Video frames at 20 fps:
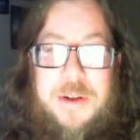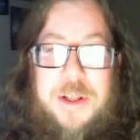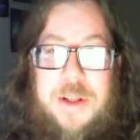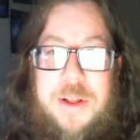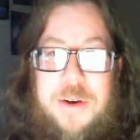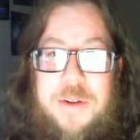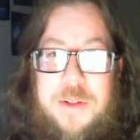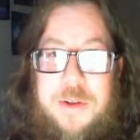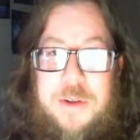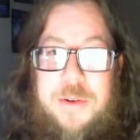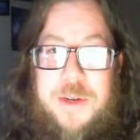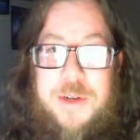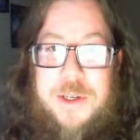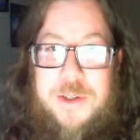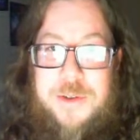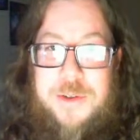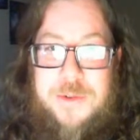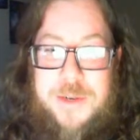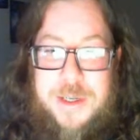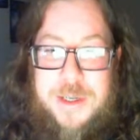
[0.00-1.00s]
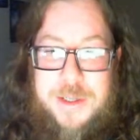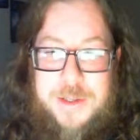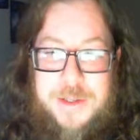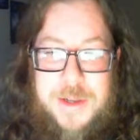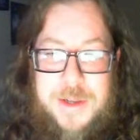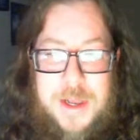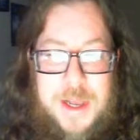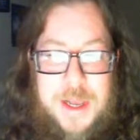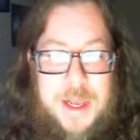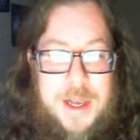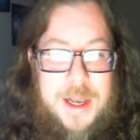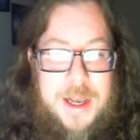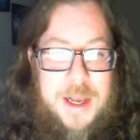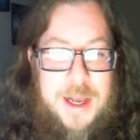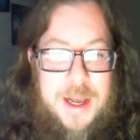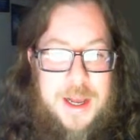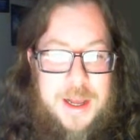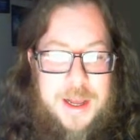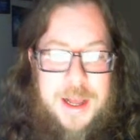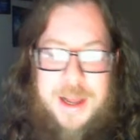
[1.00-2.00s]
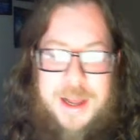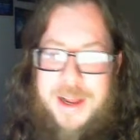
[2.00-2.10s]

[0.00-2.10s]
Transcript: long loading screens uh,